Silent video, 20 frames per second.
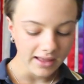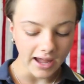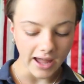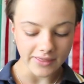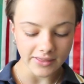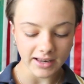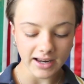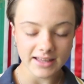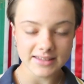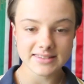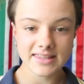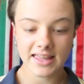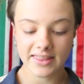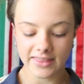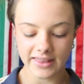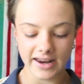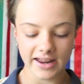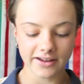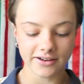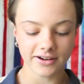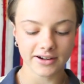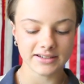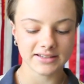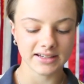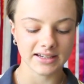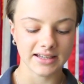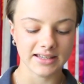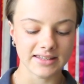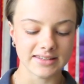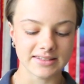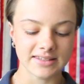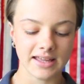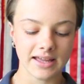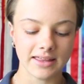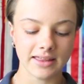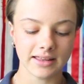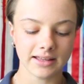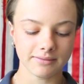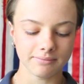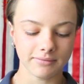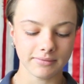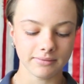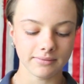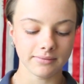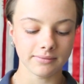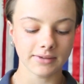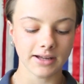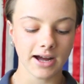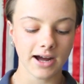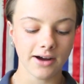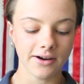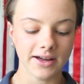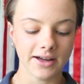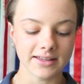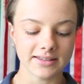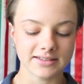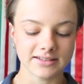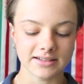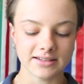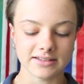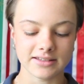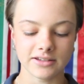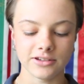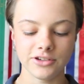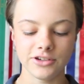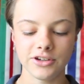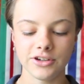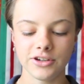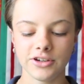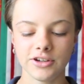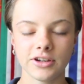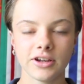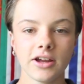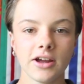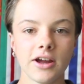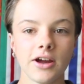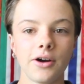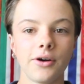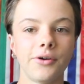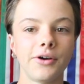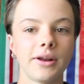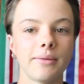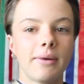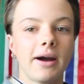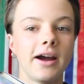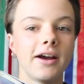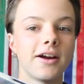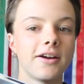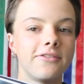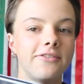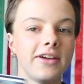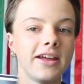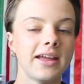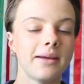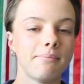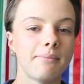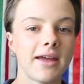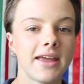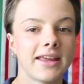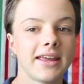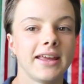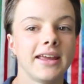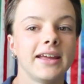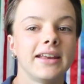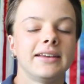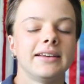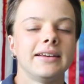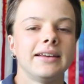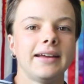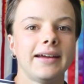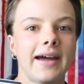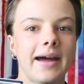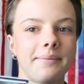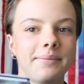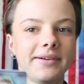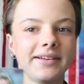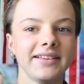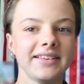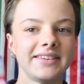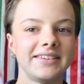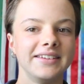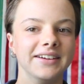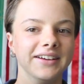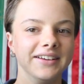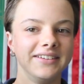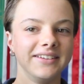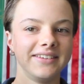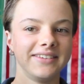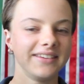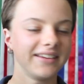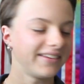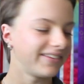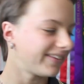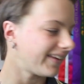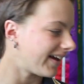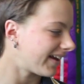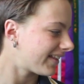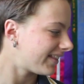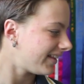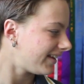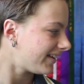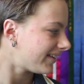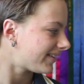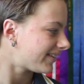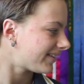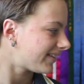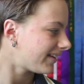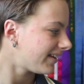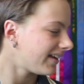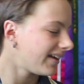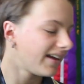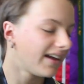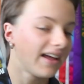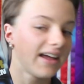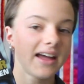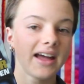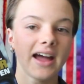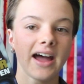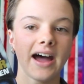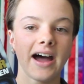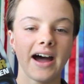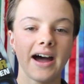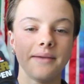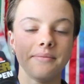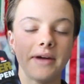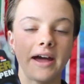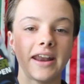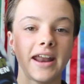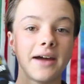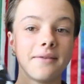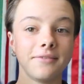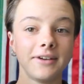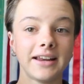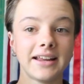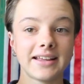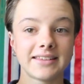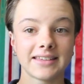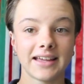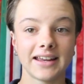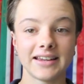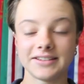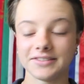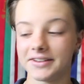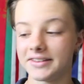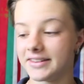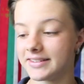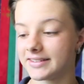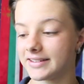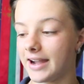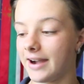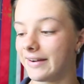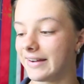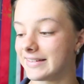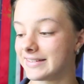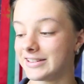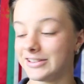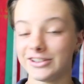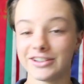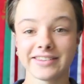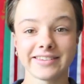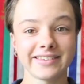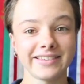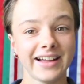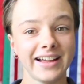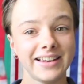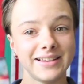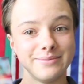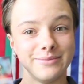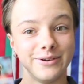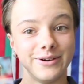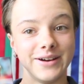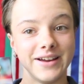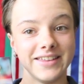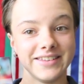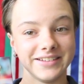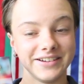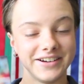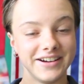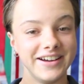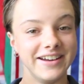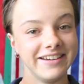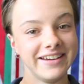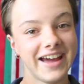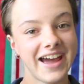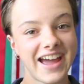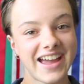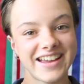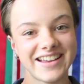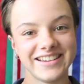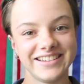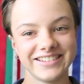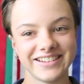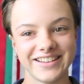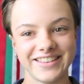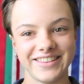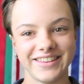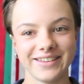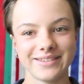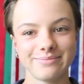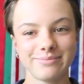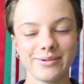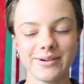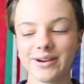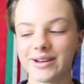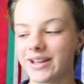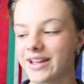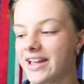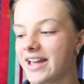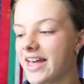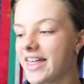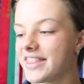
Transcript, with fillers: And the last thing that I got is Carl Hester's new autobiography, Making It Happen. So it just looks like this. Um, and I'm really excited to read this. Carl Hester looks slightly more his own age in this book.